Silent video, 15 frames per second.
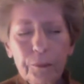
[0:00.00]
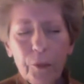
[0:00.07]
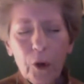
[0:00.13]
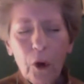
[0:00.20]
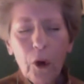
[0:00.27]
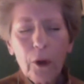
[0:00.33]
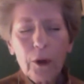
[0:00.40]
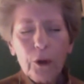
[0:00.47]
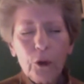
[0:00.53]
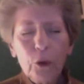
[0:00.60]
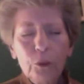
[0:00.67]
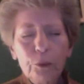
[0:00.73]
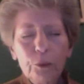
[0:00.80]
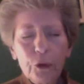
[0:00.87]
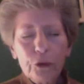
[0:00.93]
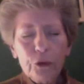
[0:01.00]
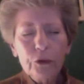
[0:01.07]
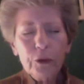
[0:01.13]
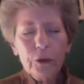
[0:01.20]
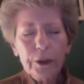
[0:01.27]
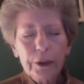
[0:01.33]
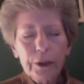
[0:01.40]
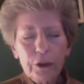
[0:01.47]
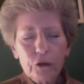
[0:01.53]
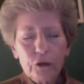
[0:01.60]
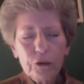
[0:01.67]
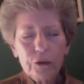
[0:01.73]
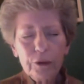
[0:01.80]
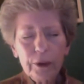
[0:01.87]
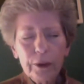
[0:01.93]
all our own personal
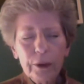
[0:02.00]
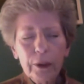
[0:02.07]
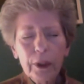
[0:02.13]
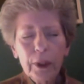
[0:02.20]
intentions and